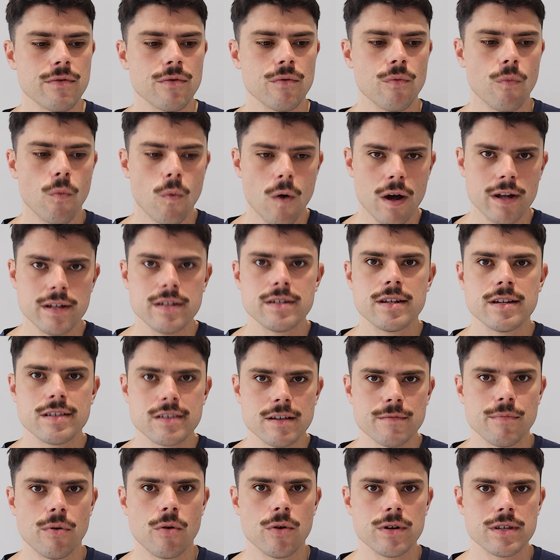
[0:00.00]
one
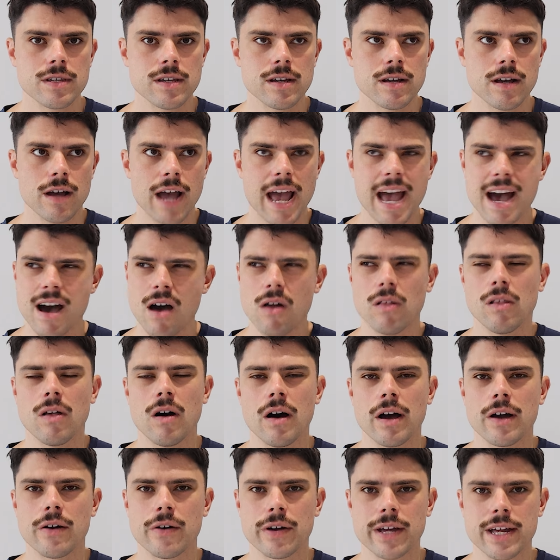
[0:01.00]
disappointing
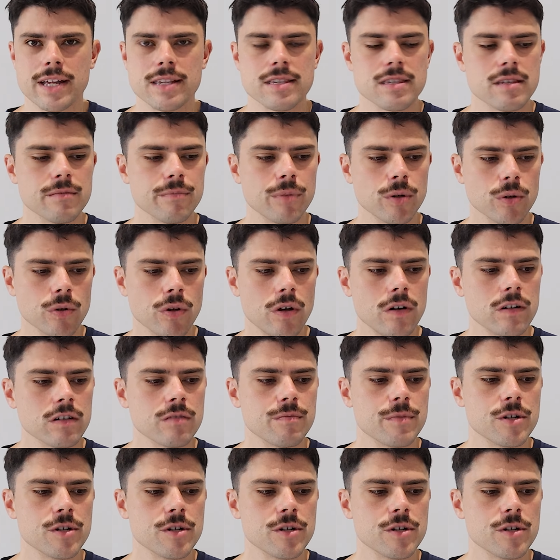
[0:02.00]
outlier against the Bulldogs,